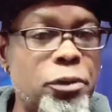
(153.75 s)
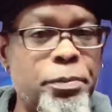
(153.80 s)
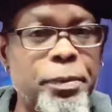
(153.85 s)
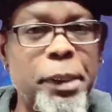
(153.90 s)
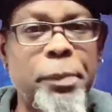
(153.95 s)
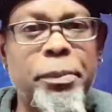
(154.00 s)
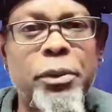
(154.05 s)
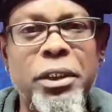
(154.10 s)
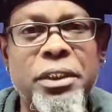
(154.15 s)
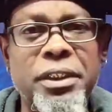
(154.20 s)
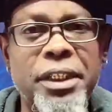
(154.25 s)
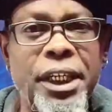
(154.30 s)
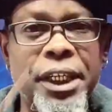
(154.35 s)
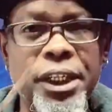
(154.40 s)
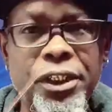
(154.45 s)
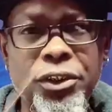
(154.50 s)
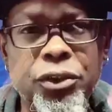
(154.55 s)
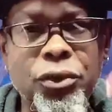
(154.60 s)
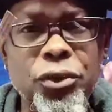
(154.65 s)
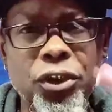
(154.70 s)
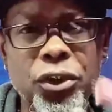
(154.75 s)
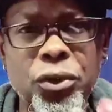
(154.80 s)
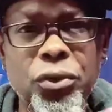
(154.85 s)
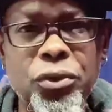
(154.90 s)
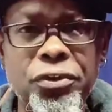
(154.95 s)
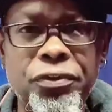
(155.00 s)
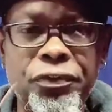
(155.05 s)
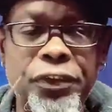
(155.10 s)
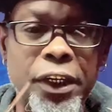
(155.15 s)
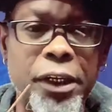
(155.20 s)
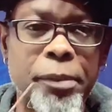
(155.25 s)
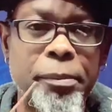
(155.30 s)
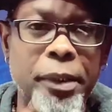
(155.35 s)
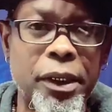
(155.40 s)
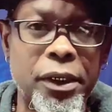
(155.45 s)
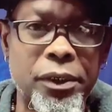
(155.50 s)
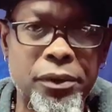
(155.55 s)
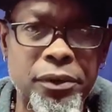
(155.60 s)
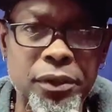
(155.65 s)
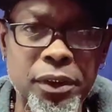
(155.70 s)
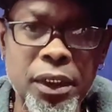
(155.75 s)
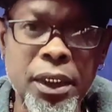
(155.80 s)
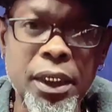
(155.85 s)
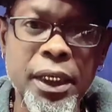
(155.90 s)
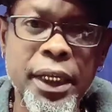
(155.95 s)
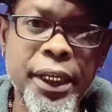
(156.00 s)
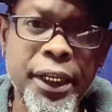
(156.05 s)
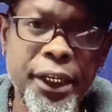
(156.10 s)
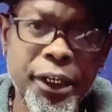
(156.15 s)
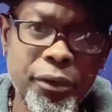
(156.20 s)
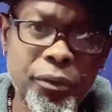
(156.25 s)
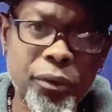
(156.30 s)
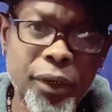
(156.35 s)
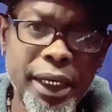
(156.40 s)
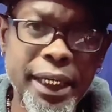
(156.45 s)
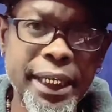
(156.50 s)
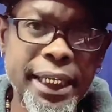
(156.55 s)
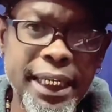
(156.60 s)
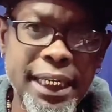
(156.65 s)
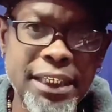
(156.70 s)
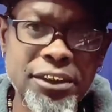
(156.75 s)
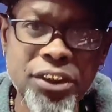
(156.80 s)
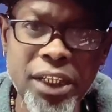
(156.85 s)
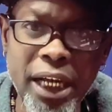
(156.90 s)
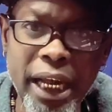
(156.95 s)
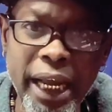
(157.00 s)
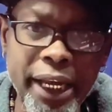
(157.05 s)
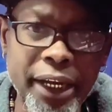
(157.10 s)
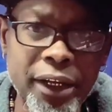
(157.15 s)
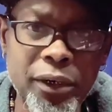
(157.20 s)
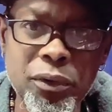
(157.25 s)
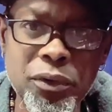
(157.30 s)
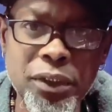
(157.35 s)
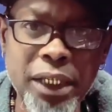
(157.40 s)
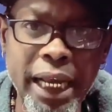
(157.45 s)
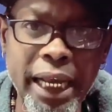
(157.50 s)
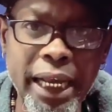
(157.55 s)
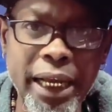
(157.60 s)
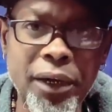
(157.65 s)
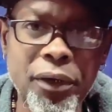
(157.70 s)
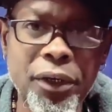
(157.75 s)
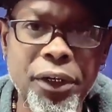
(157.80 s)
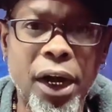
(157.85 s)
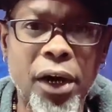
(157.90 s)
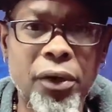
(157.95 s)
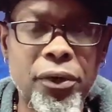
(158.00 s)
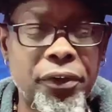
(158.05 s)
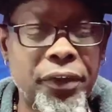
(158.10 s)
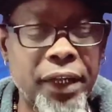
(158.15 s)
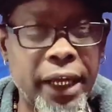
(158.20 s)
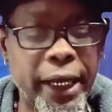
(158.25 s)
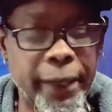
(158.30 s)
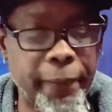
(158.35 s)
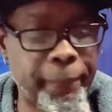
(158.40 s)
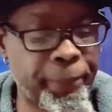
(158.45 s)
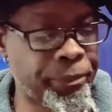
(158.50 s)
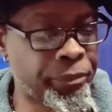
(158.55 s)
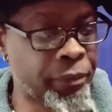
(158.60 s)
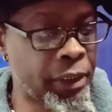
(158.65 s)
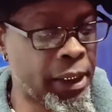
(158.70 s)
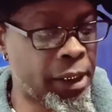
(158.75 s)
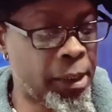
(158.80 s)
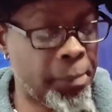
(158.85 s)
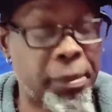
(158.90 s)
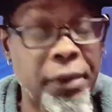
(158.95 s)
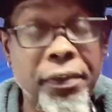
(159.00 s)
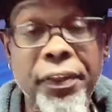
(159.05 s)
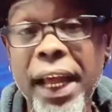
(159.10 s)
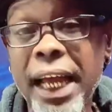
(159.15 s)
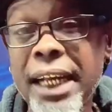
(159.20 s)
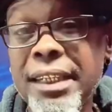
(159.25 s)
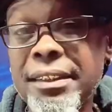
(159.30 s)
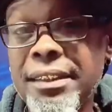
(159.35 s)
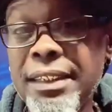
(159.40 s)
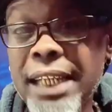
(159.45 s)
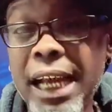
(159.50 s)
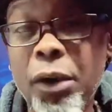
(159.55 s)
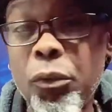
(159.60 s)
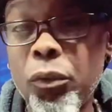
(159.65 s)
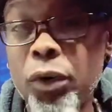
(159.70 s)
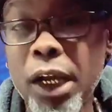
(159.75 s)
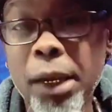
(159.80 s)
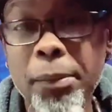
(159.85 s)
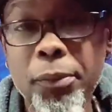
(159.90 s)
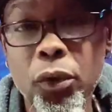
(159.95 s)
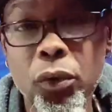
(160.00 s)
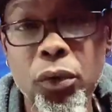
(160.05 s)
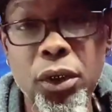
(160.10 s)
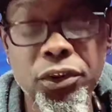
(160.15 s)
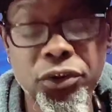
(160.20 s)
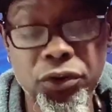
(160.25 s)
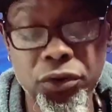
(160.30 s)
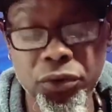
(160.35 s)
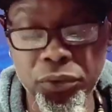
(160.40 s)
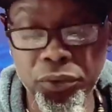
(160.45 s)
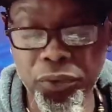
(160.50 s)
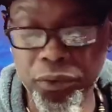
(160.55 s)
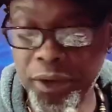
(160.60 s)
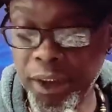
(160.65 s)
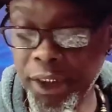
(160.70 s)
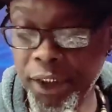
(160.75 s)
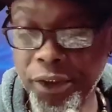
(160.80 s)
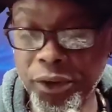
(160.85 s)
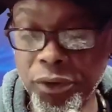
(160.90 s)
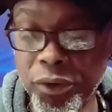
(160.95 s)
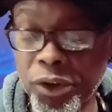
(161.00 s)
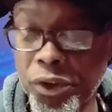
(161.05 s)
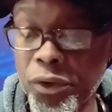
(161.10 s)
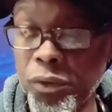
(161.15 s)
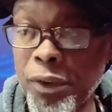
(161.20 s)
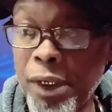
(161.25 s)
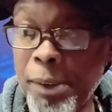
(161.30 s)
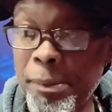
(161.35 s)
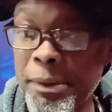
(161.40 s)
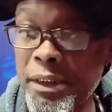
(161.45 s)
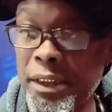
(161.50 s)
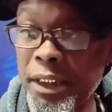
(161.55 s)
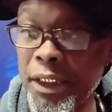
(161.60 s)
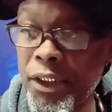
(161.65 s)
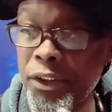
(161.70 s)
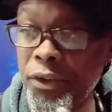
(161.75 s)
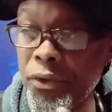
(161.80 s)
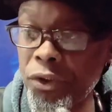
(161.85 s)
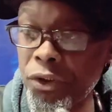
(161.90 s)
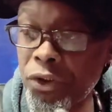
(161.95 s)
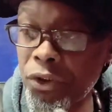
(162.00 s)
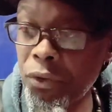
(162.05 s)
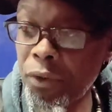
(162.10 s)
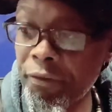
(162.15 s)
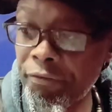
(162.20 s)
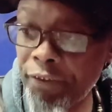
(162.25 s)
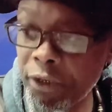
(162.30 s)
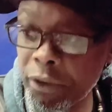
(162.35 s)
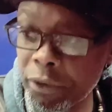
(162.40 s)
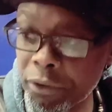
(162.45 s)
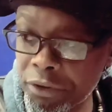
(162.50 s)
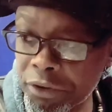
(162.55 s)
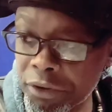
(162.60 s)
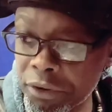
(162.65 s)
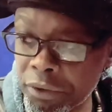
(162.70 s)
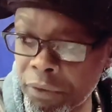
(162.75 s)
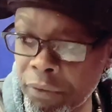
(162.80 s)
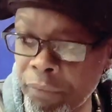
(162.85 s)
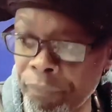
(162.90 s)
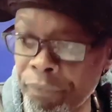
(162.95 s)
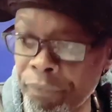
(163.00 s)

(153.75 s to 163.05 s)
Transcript: most people will tell you, use filler metal. Get ready to get your angle down and all of that. But that is not what I'm going to tell you to do. I'm going to tell you to do it first